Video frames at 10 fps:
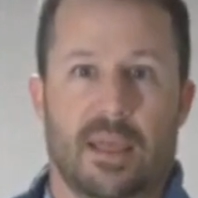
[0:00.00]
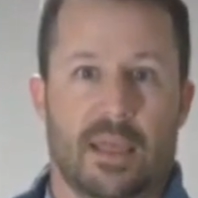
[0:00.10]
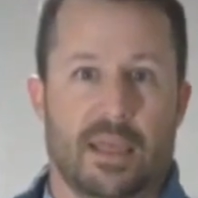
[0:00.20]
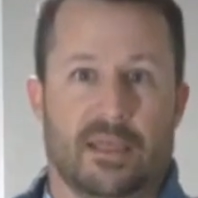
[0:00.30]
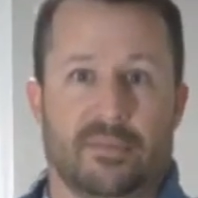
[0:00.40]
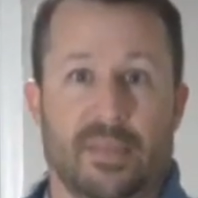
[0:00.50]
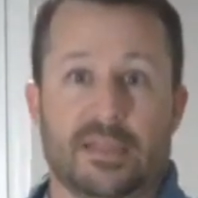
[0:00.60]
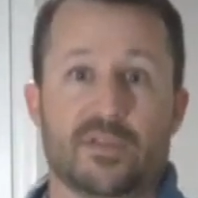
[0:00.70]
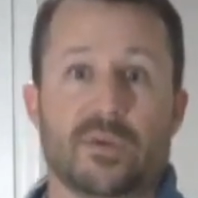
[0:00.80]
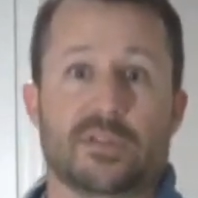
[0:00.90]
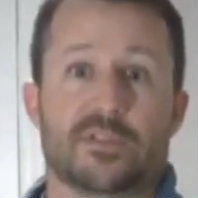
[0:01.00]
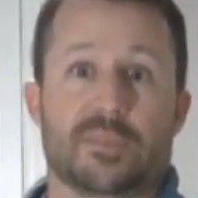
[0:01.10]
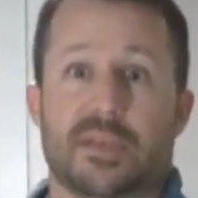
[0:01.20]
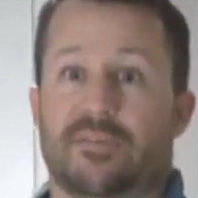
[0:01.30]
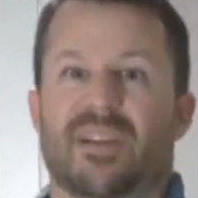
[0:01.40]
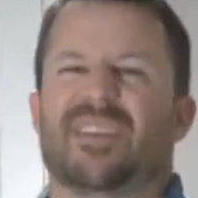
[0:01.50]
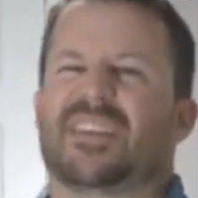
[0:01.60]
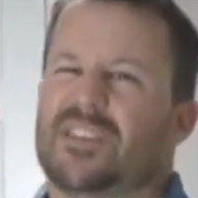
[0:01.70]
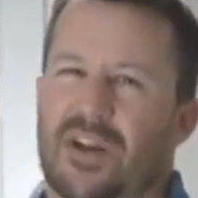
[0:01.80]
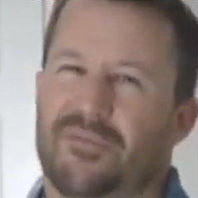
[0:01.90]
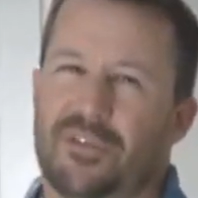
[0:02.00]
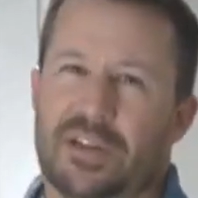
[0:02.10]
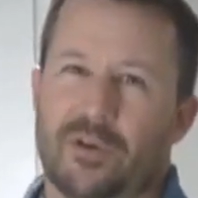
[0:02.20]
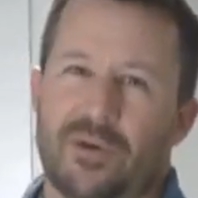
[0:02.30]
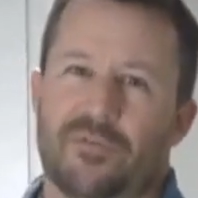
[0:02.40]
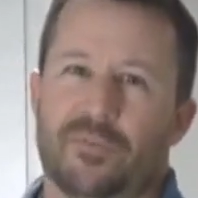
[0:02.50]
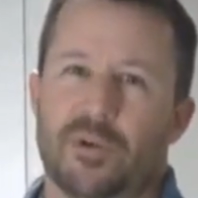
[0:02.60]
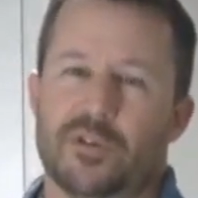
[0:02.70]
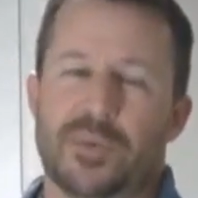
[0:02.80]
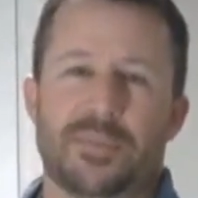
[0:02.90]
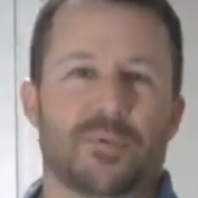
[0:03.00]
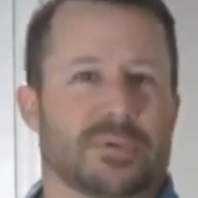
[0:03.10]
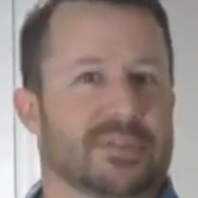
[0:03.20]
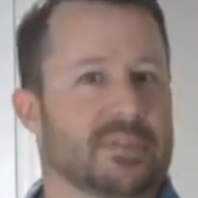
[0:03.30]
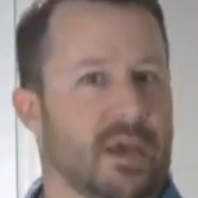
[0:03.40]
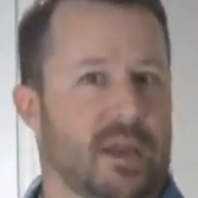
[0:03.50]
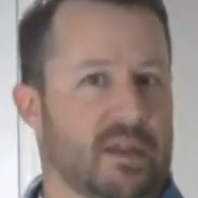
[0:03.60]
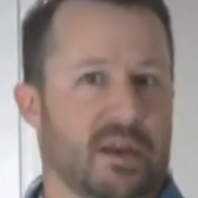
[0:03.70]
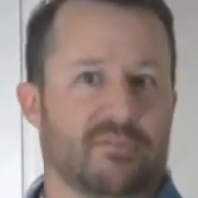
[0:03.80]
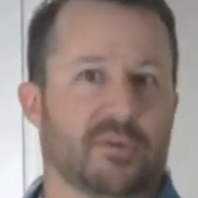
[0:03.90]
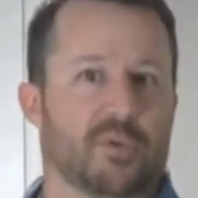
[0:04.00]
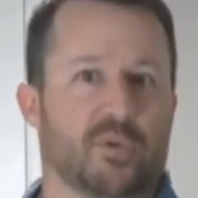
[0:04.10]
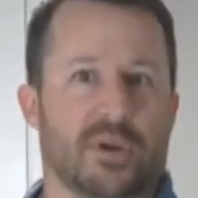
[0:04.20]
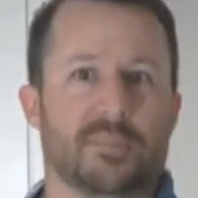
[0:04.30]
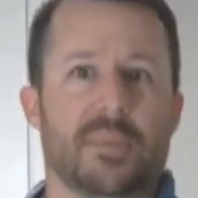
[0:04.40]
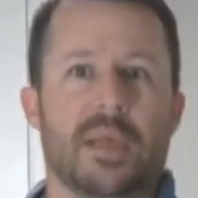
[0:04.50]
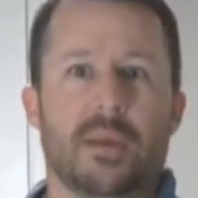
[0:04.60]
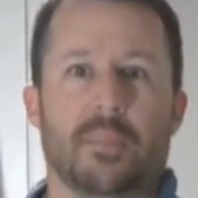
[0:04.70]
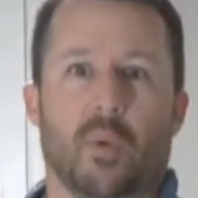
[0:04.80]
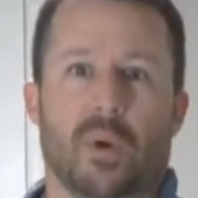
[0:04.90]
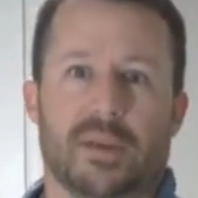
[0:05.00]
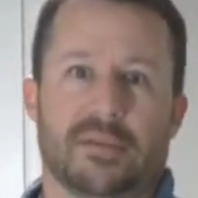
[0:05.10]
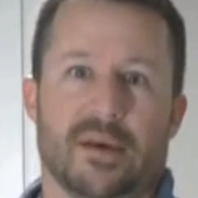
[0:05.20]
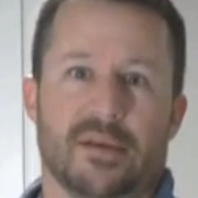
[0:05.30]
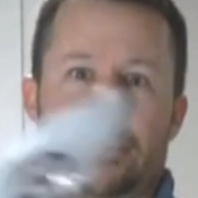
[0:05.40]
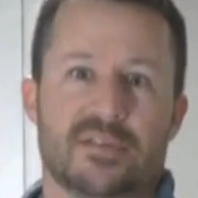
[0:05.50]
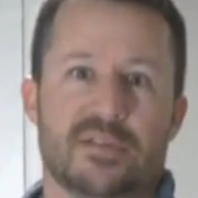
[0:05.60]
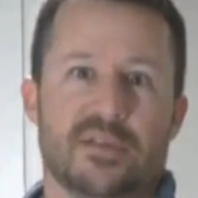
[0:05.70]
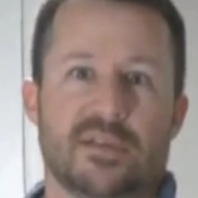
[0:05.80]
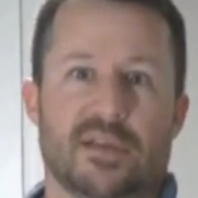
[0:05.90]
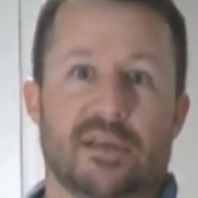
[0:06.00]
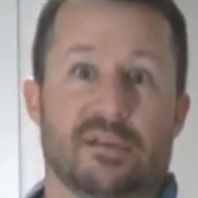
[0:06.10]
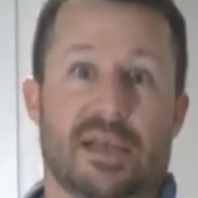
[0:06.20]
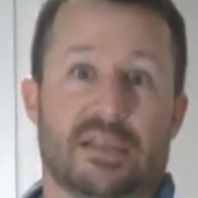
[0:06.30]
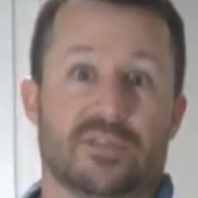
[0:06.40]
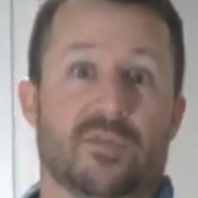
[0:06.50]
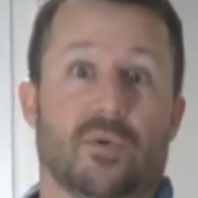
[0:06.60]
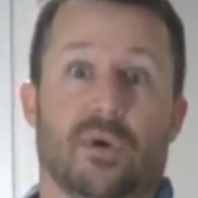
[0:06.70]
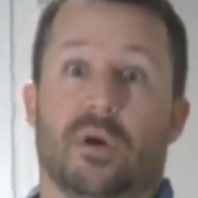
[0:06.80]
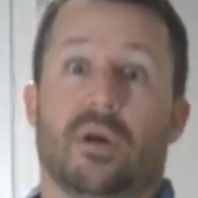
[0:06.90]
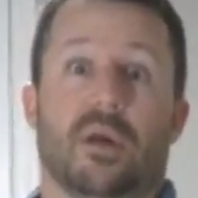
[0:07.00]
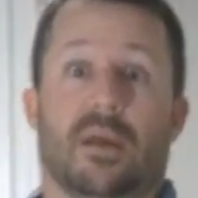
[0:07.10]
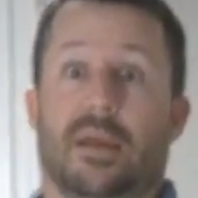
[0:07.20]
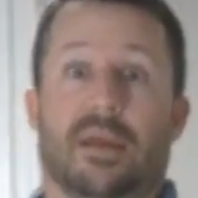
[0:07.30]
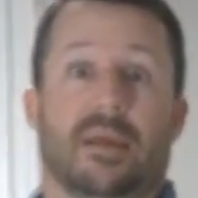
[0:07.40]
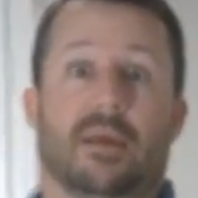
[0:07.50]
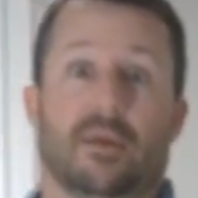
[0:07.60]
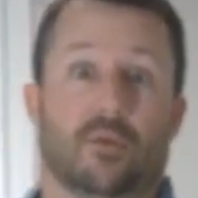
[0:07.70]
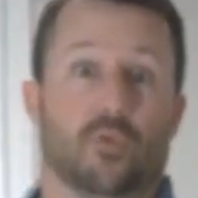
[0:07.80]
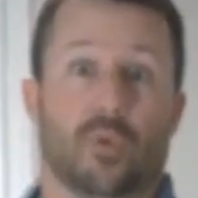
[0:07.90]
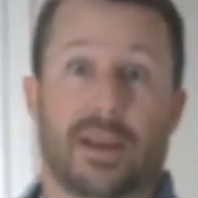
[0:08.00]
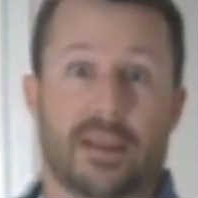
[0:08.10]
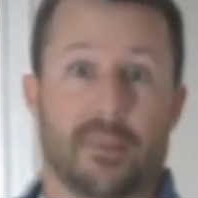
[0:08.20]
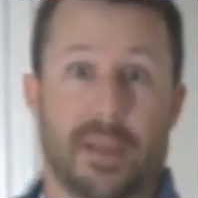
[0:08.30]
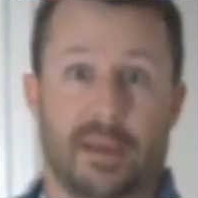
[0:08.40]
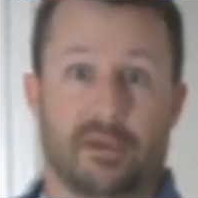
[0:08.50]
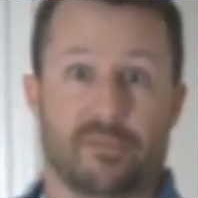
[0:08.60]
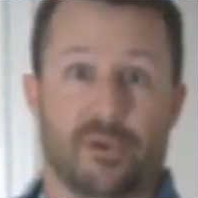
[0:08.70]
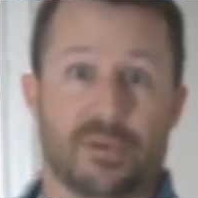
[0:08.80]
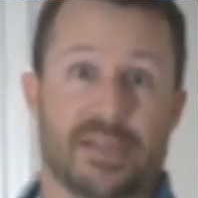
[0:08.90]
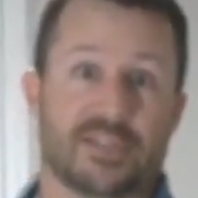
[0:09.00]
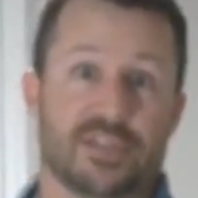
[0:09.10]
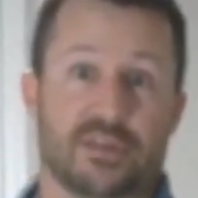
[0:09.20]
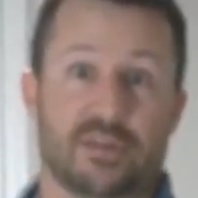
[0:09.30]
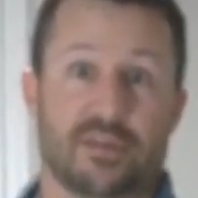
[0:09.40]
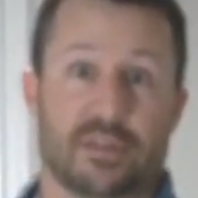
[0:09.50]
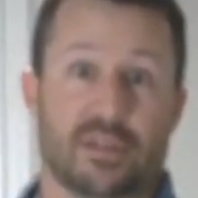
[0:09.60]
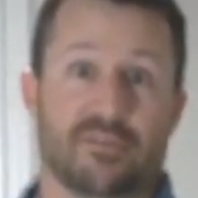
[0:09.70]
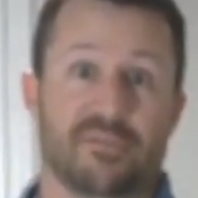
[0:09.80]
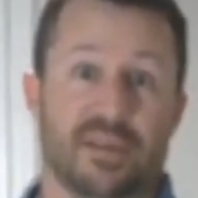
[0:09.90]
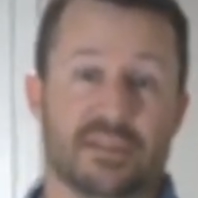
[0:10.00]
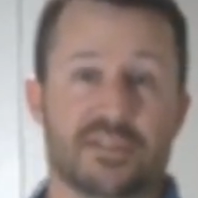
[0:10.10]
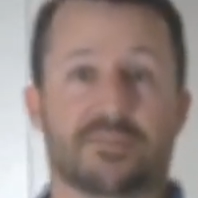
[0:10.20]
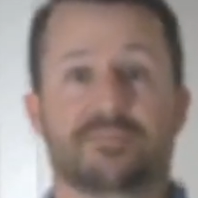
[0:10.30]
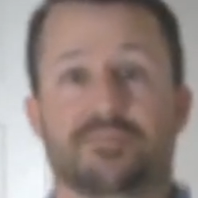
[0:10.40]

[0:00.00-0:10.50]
And that's going to be a very discomforting grip for most people. It's not a comfortable grip, but what it does, it allows for a great amount of rotation in the club face.